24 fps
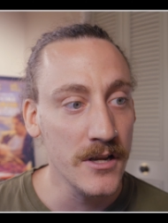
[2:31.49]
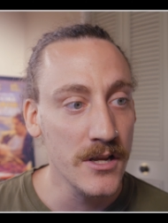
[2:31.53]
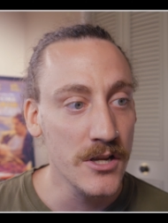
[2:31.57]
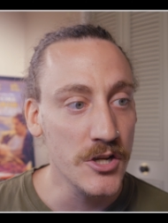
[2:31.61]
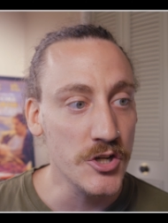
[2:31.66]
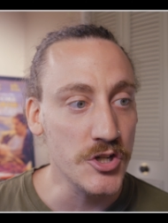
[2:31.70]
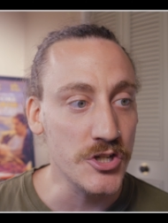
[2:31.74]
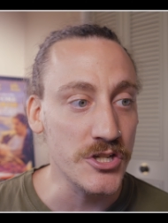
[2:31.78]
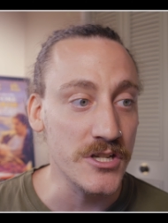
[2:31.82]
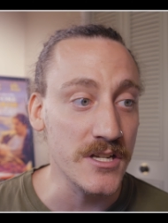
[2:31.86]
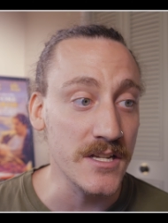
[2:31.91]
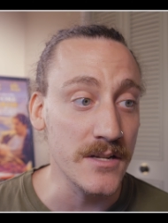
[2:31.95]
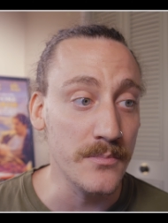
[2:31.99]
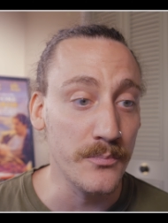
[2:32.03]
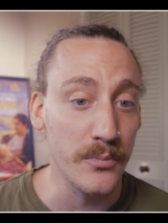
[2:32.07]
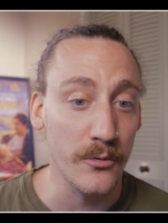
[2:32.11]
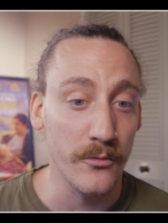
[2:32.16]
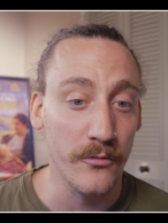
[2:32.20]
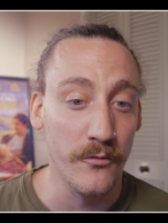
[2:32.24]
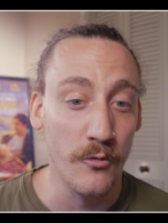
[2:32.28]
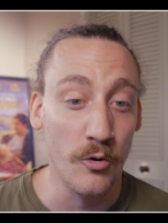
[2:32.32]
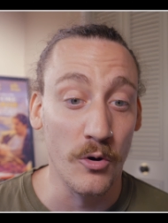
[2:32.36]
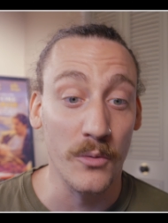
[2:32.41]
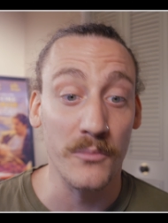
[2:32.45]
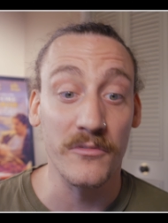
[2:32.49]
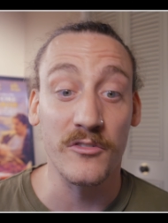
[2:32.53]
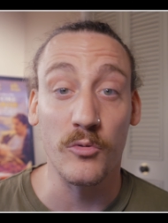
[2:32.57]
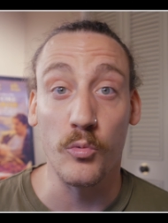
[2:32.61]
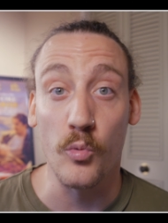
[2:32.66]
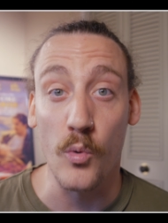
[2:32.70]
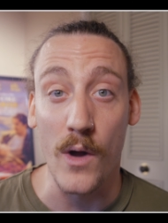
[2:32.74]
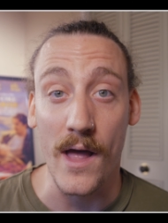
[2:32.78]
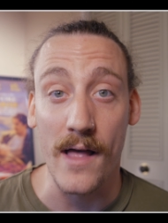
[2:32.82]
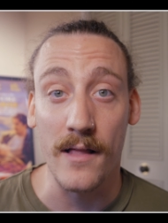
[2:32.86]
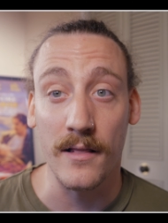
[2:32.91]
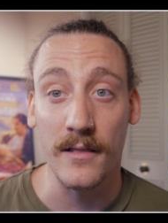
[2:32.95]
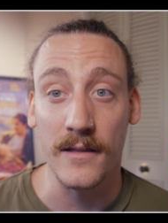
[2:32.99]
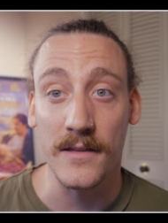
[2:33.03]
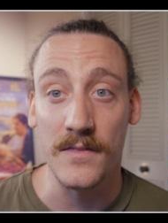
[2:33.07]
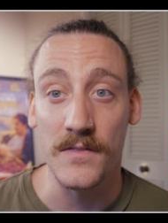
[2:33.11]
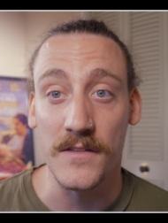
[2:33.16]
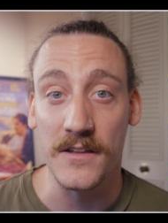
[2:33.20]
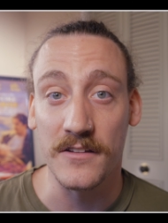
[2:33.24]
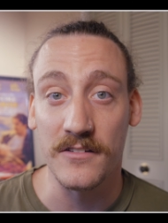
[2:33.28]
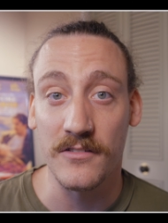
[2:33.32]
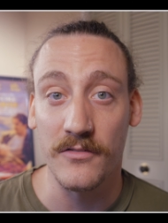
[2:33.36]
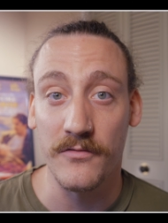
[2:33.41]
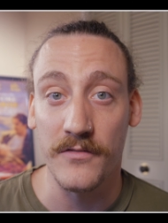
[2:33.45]
She performs well in
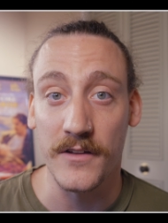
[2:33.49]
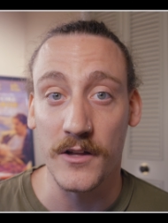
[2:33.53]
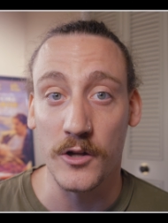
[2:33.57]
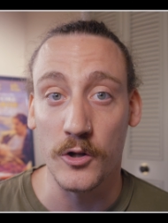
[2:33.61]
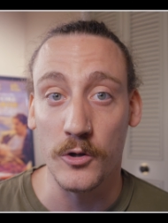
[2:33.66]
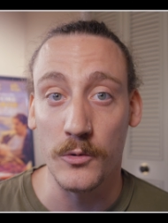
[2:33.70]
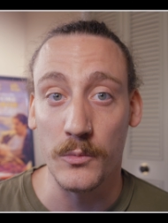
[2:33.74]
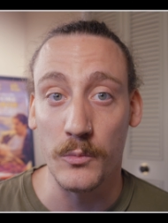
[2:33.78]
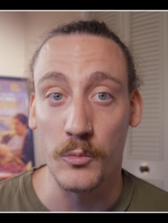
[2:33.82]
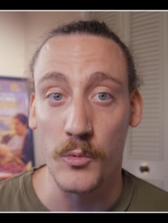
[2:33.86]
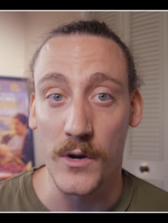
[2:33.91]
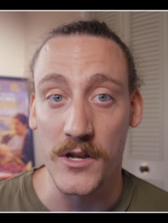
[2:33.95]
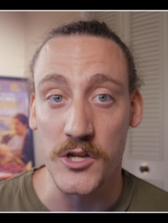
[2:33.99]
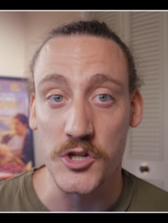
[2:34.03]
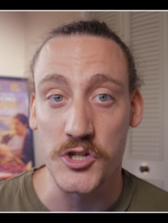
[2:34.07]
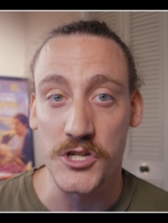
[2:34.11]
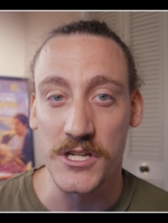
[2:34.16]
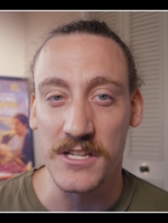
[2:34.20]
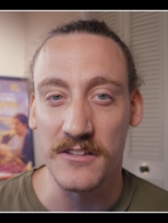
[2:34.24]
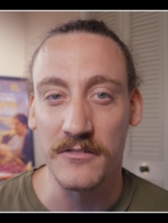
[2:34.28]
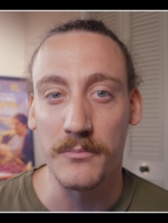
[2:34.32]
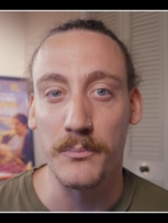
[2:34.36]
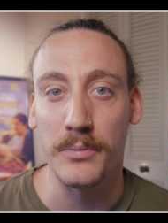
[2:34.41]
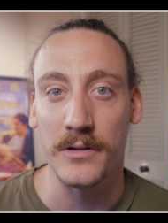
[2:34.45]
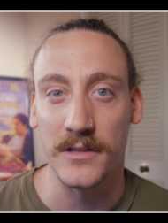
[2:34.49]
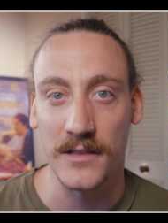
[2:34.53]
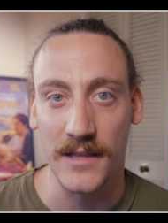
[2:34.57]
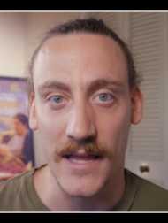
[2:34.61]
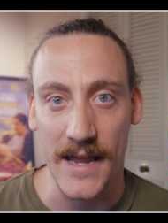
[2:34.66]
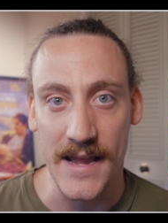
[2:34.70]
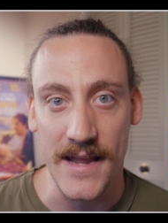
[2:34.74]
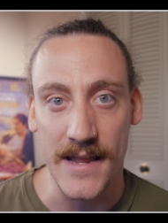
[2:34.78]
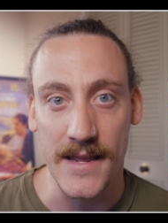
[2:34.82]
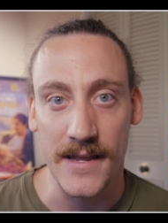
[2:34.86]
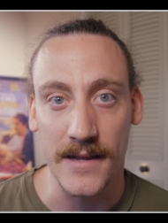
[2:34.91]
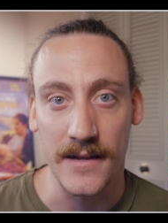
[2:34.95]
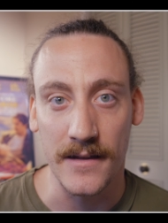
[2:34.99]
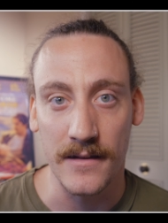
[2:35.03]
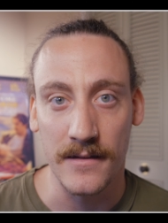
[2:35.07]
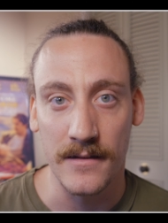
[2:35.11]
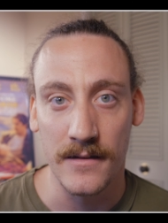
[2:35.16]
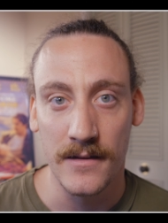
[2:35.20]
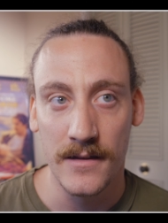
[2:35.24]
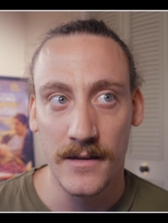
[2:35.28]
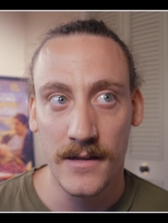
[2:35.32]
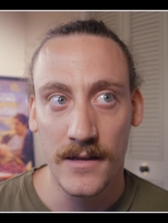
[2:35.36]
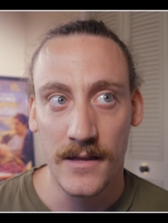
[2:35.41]
this film when she's playing